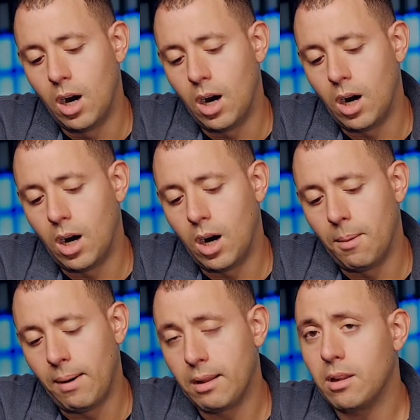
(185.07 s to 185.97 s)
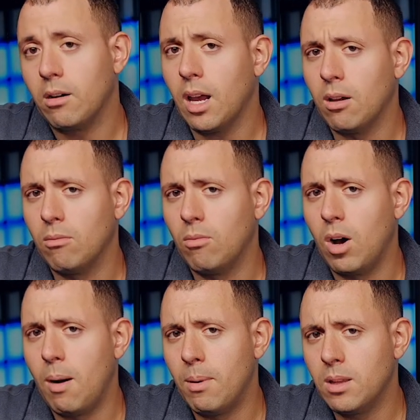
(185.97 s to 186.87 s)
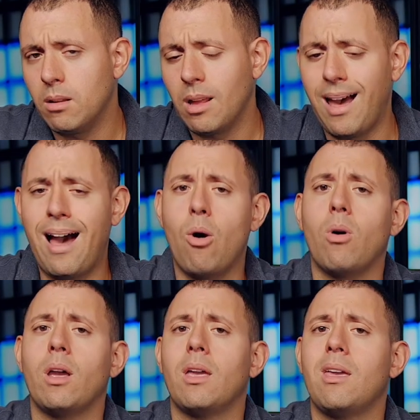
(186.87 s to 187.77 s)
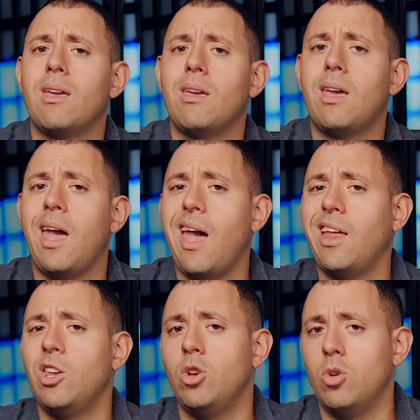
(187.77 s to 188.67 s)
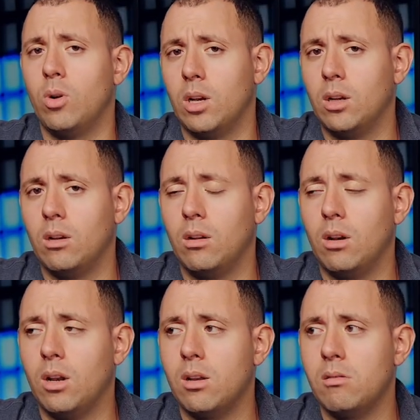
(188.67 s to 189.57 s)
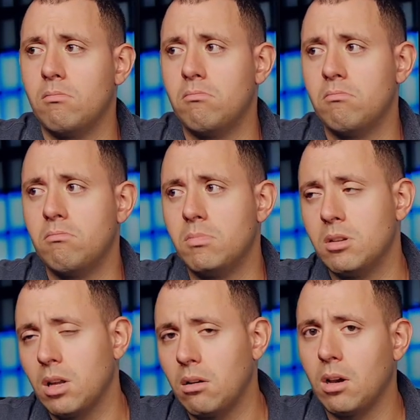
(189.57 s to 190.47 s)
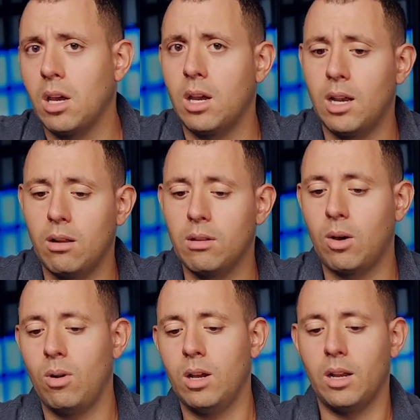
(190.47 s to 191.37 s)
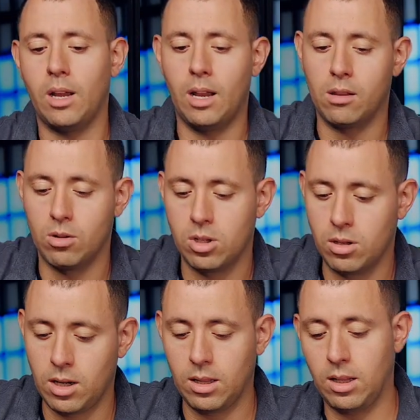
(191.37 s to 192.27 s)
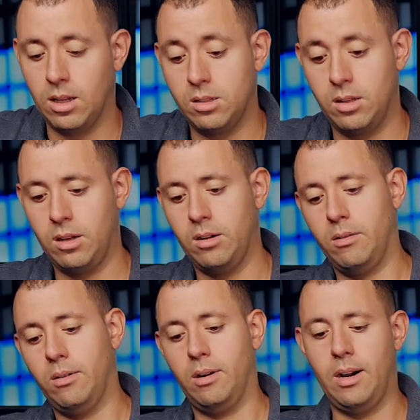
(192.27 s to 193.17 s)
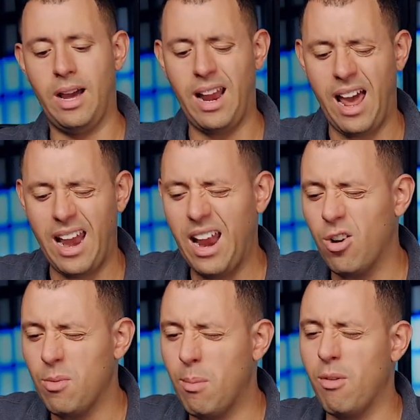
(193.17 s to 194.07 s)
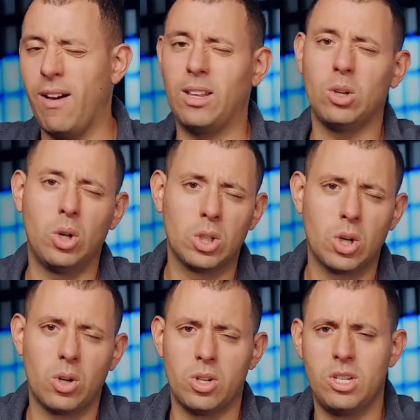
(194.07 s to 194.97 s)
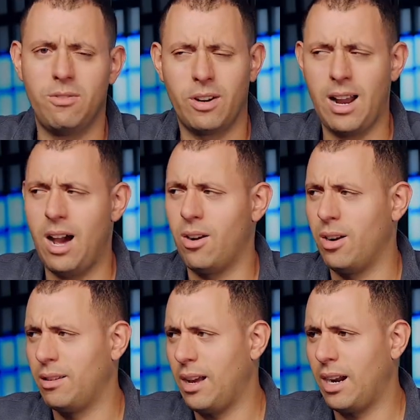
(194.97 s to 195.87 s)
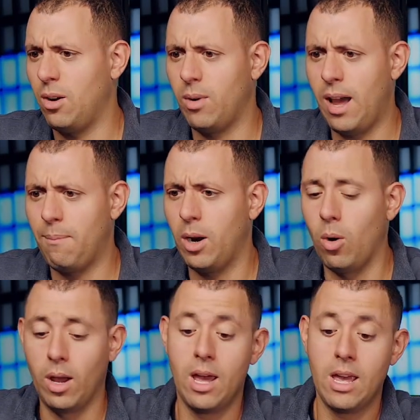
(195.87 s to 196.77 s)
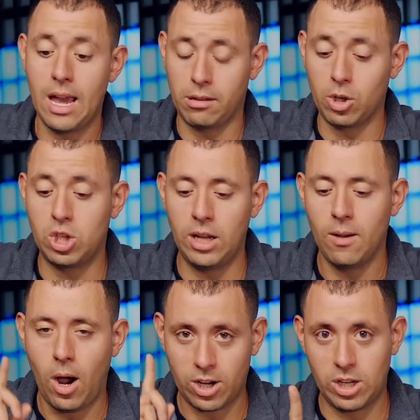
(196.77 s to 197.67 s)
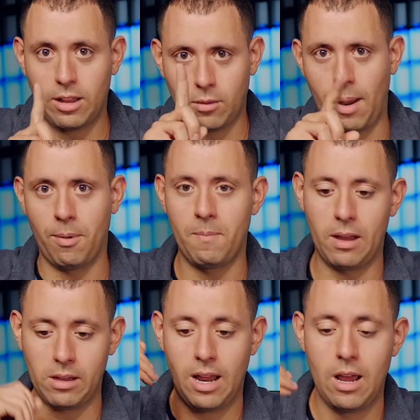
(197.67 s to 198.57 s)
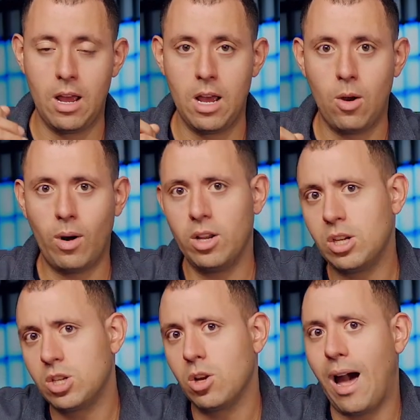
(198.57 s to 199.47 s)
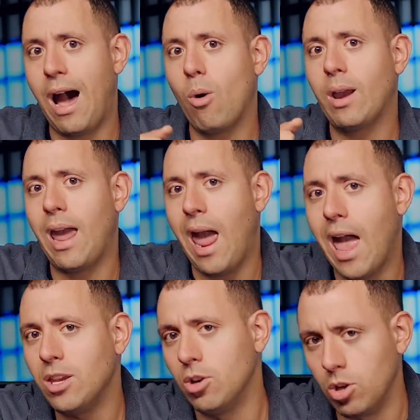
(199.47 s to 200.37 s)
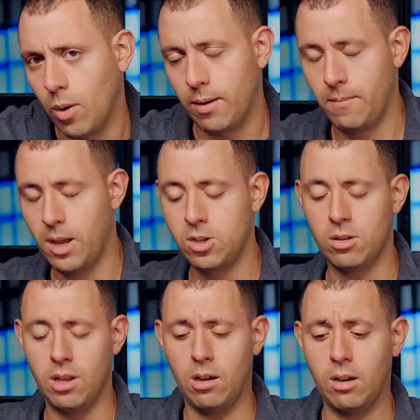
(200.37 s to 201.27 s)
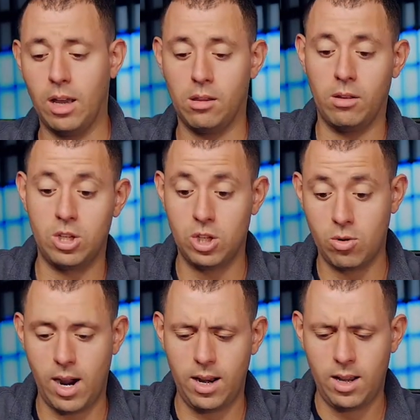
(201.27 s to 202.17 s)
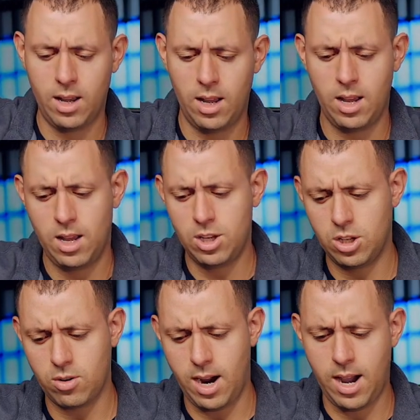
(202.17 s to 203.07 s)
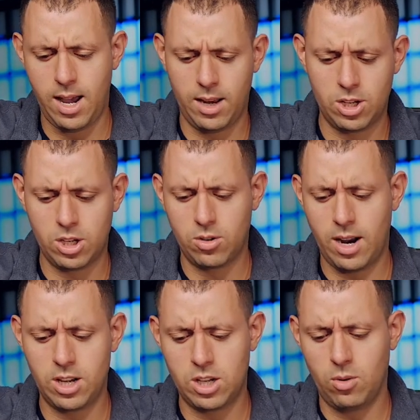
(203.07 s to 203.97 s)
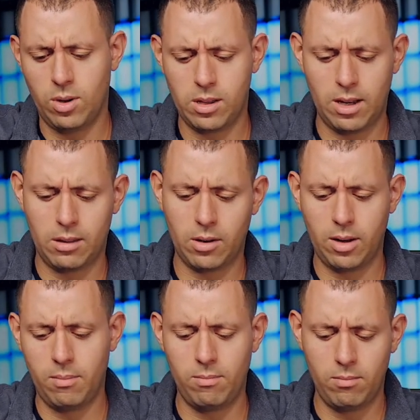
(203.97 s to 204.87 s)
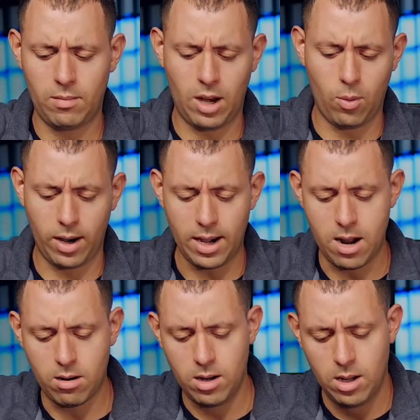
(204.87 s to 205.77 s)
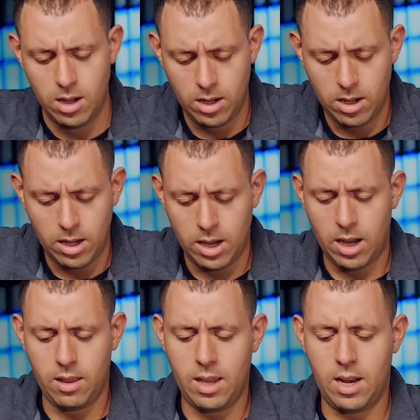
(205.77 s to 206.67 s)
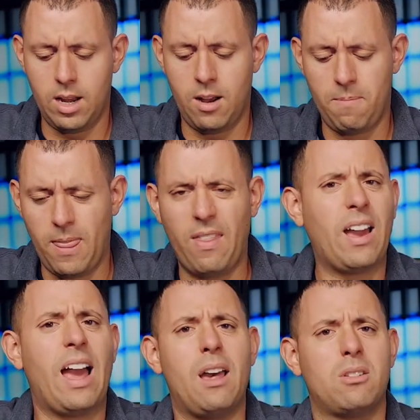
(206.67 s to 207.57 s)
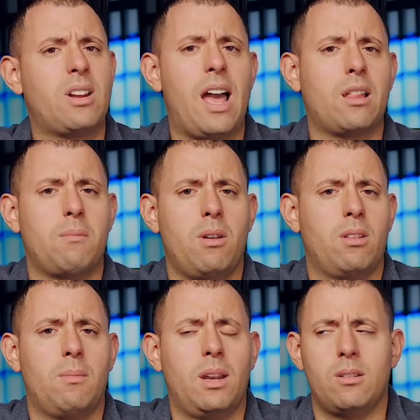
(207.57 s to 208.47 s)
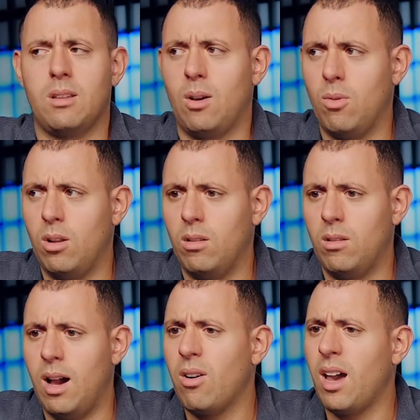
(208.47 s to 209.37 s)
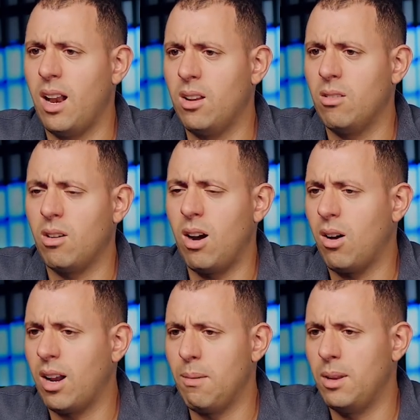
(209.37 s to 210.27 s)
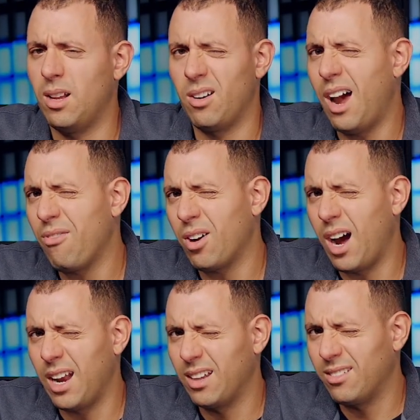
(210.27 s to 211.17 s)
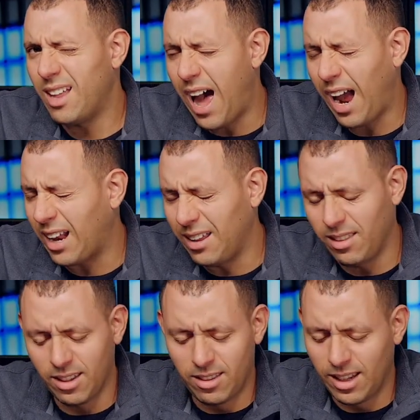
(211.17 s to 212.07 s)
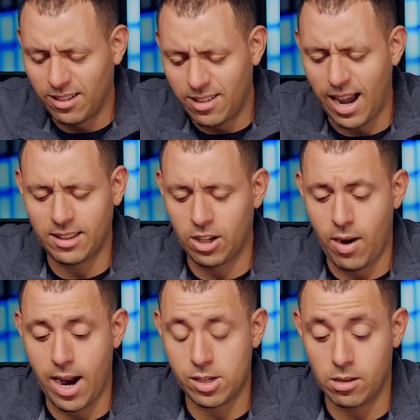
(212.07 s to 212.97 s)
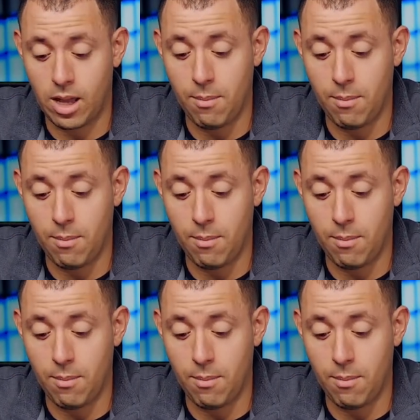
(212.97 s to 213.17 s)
I said, okay, well, how about this? How can you do it? And she's like, okay. And I was like, well, look at it. And so she's looking at the line. She's like, oh, and I don't remember if I told her or she figured out or exactly what happened. Oh, yeah. So this is what happened. And I said, why don't you change to how can you do it? And she was like, okay. So then she tried, and she wasn't necessarily kind of working out. And then I think I asked her to ask me or something. And she's like, well, how can I do it? Or how can I be done? Or I forgot exactly the exact interactions. Okay.